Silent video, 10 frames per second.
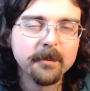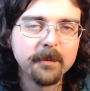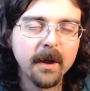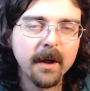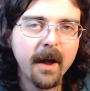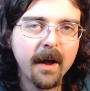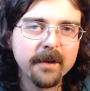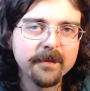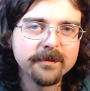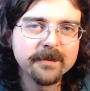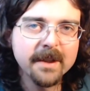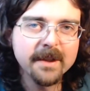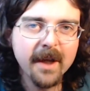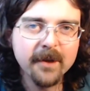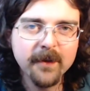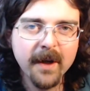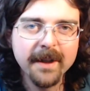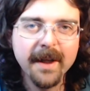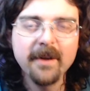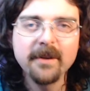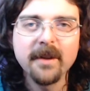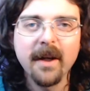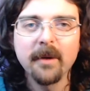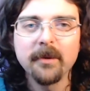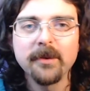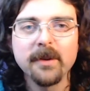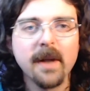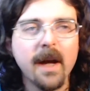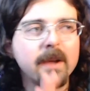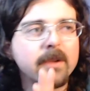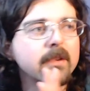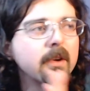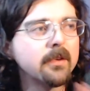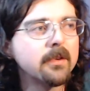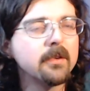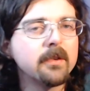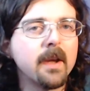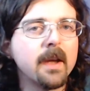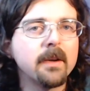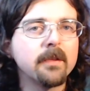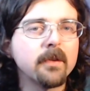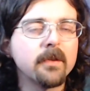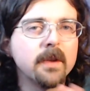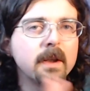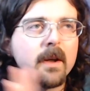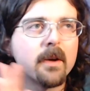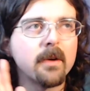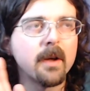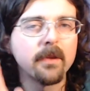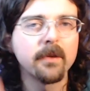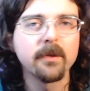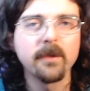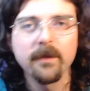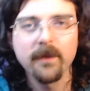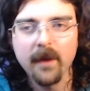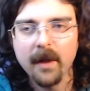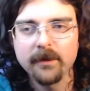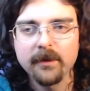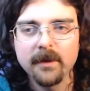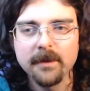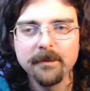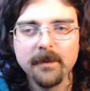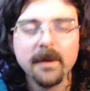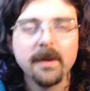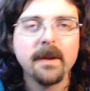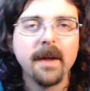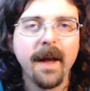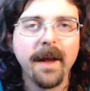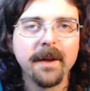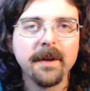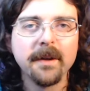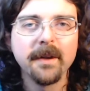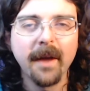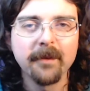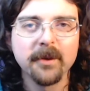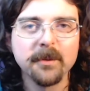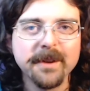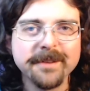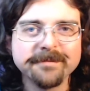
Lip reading: But thank you guys for hanging out. I will see you guys on Tuesday for the video and Thursday for the live stream. And have a good week.